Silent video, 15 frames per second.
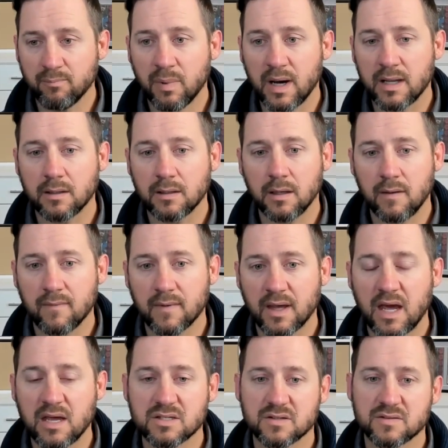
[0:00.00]
But in the
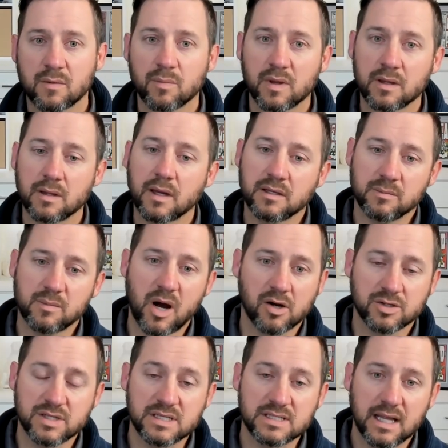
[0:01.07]
case of something like
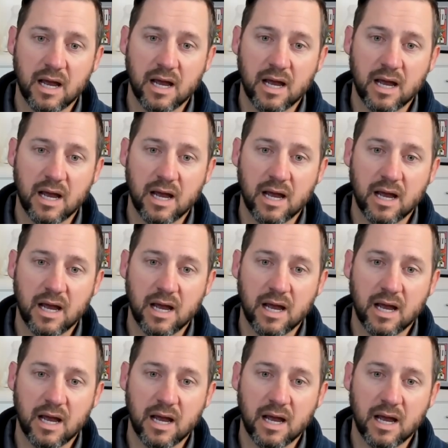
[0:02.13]
Democracy's